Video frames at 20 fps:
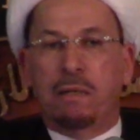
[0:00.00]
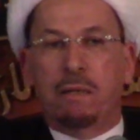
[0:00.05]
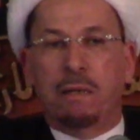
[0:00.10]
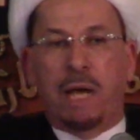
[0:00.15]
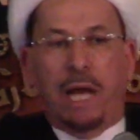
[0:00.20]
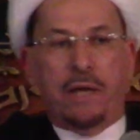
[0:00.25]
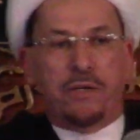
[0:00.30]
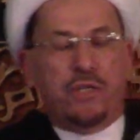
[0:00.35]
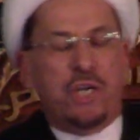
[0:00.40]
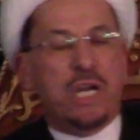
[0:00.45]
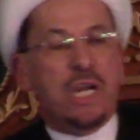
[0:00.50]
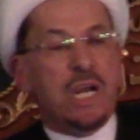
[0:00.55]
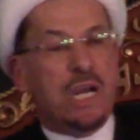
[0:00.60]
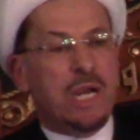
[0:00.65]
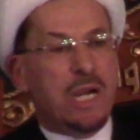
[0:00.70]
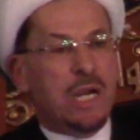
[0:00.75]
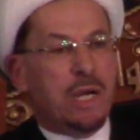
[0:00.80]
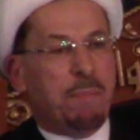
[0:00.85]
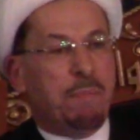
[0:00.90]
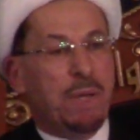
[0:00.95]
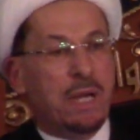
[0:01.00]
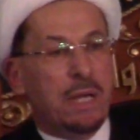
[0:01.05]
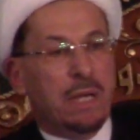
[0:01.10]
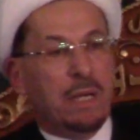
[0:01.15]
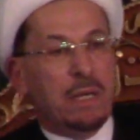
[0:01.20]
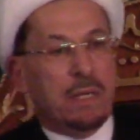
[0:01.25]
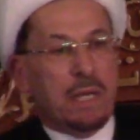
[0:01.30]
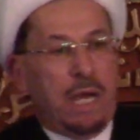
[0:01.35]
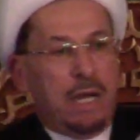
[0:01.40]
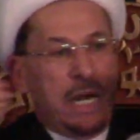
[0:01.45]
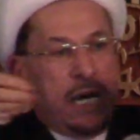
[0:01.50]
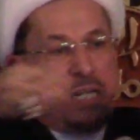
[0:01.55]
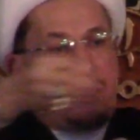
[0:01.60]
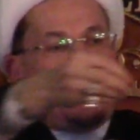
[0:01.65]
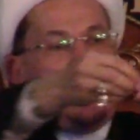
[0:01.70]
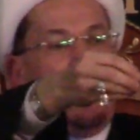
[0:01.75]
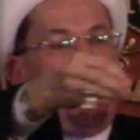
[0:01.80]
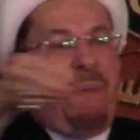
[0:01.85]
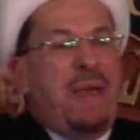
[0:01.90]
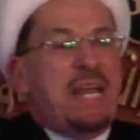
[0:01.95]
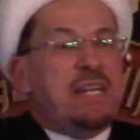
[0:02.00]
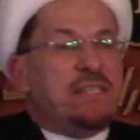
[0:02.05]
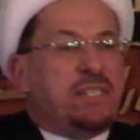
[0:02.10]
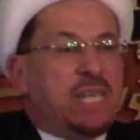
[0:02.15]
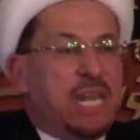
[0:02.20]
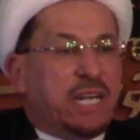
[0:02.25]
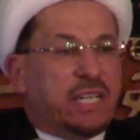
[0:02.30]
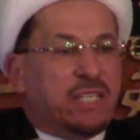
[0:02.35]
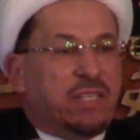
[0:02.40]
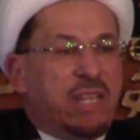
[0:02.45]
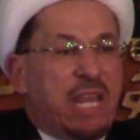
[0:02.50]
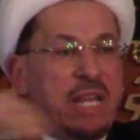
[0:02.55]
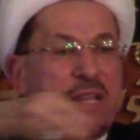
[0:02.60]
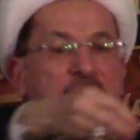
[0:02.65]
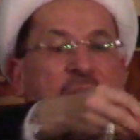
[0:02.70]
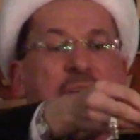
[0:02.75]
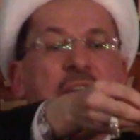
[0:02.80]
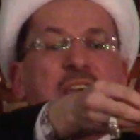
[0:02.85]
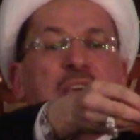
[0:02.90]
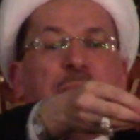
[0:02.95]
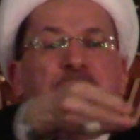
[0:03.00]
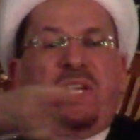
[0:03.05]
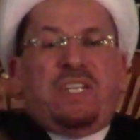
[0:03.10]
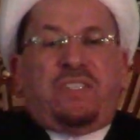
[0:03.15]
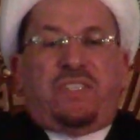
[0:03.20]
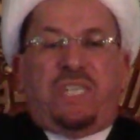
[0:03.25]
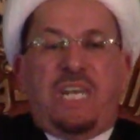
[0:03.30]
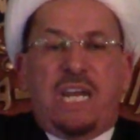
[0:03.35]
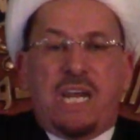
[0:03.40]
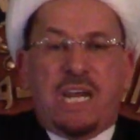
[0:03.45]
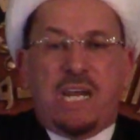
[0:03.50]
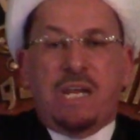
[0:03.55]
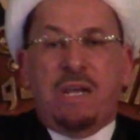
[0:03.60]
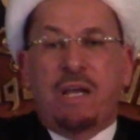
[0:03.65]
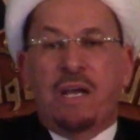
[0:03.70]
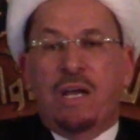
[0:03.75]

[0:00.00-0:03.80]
Ajib. Yani it's the basics, the ABC